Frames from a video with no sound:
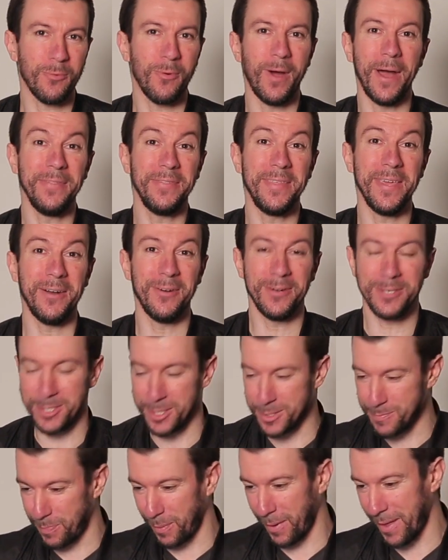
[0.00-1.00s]
right there. It's
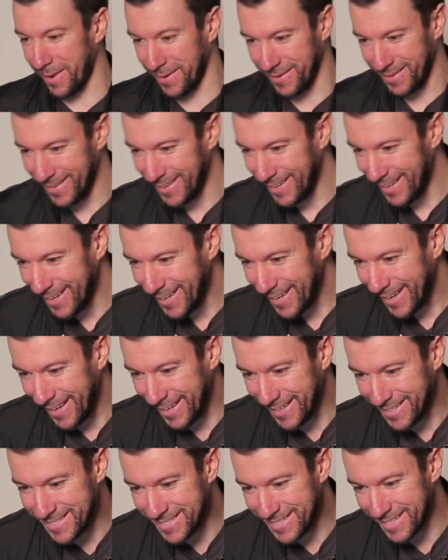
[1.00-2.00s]
just blunt.
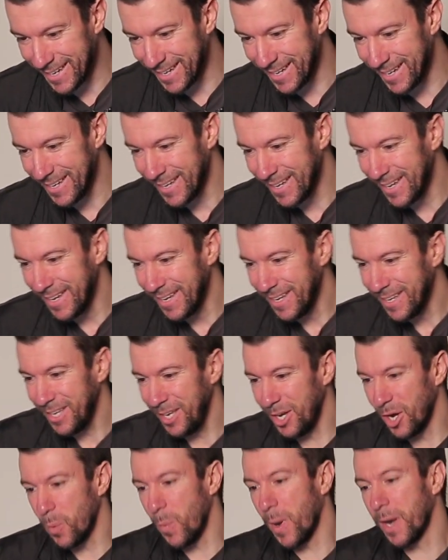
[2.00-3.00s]
And, you
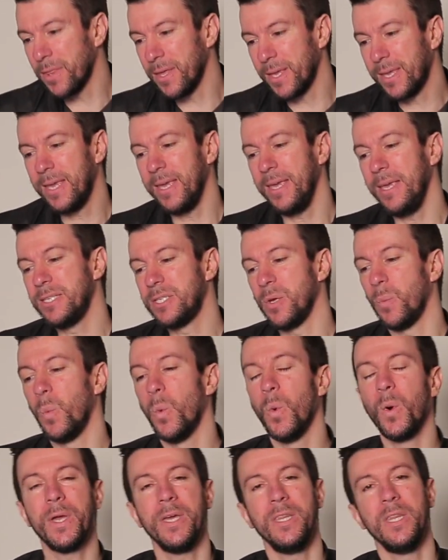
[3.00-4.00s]
know, one of the keys in
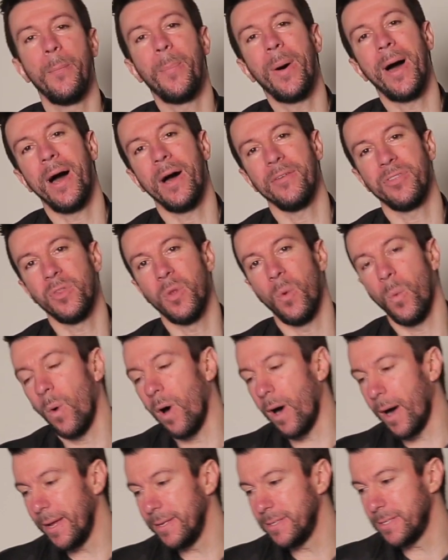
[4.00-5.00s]
walking the path of the
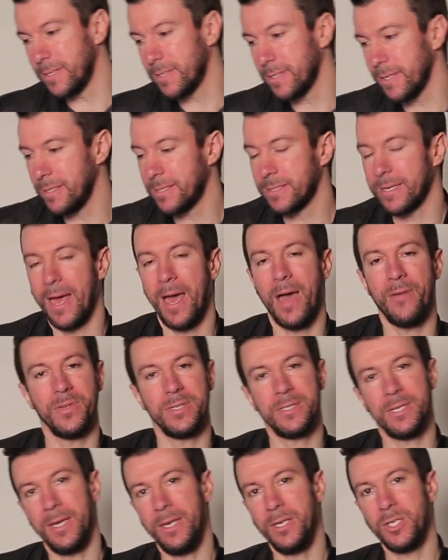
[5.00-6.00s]
wise is to have a
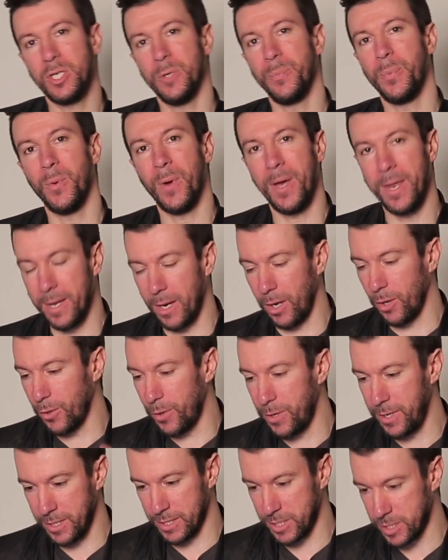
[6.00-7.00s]
teachable and a
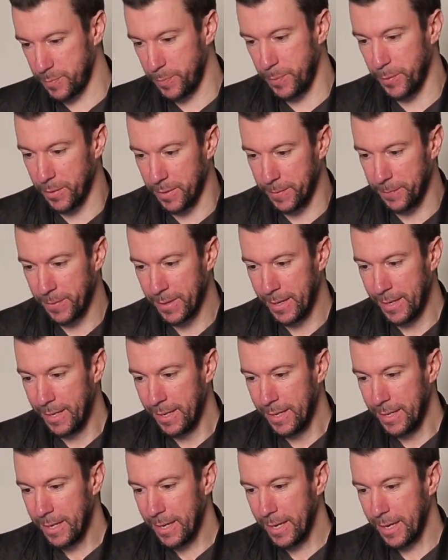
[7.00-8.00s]
learning spirit.
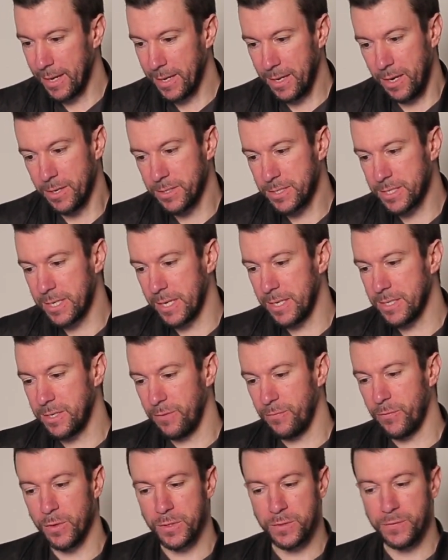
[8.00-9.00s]
You know, it says
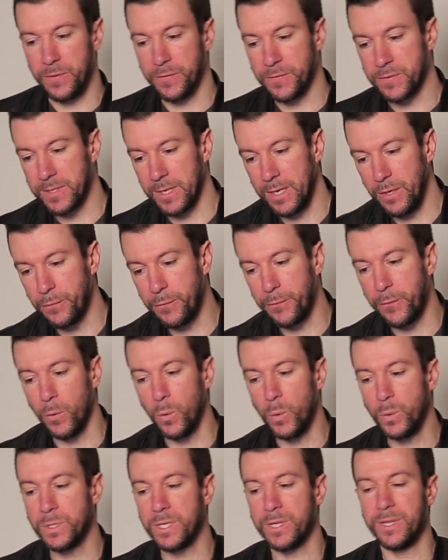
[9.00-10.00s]
in verse 15,
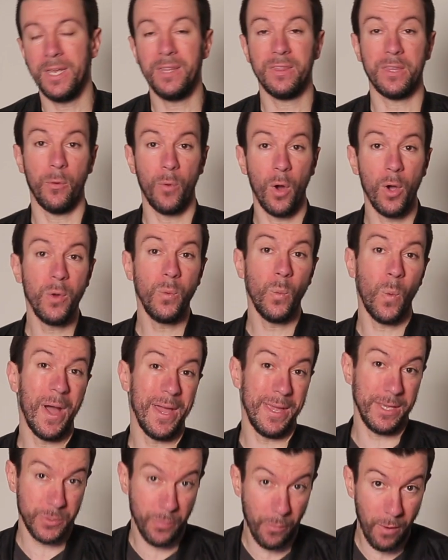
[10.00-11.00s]
"Fools think their own
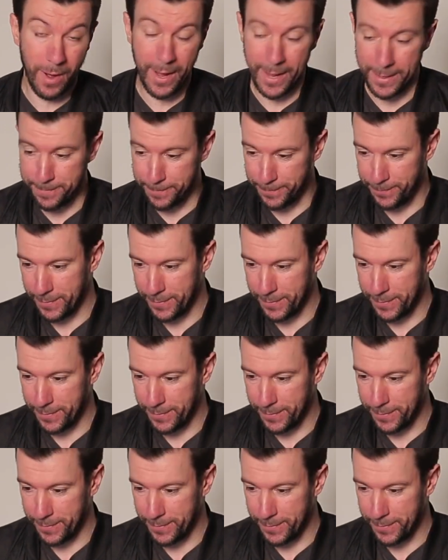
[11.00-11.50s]
way is right,